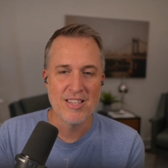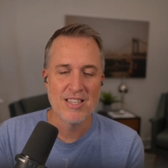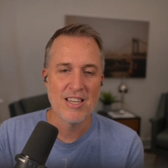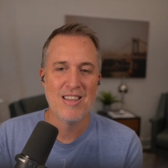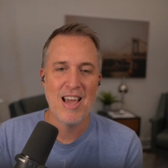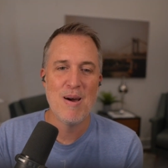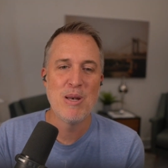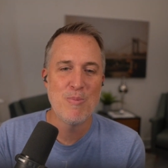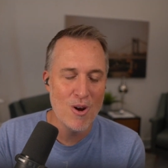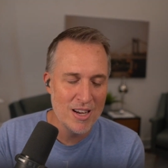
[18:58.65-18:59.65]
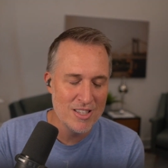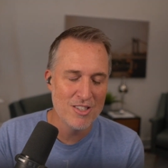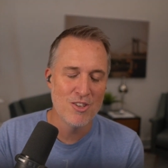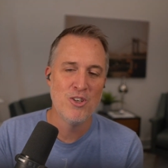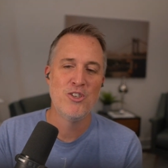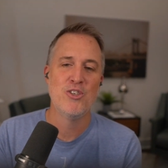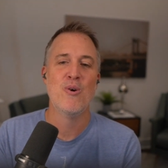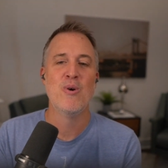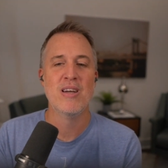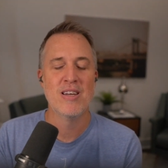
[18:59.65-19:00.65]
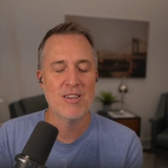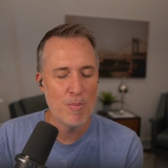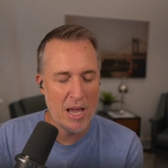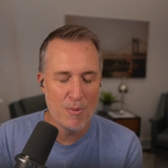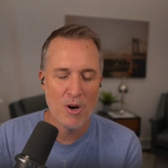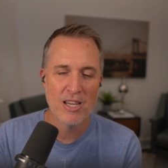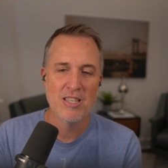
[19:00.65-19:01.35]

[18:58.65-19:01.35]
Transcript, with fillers: Is that how many prices are you showing? Your paywall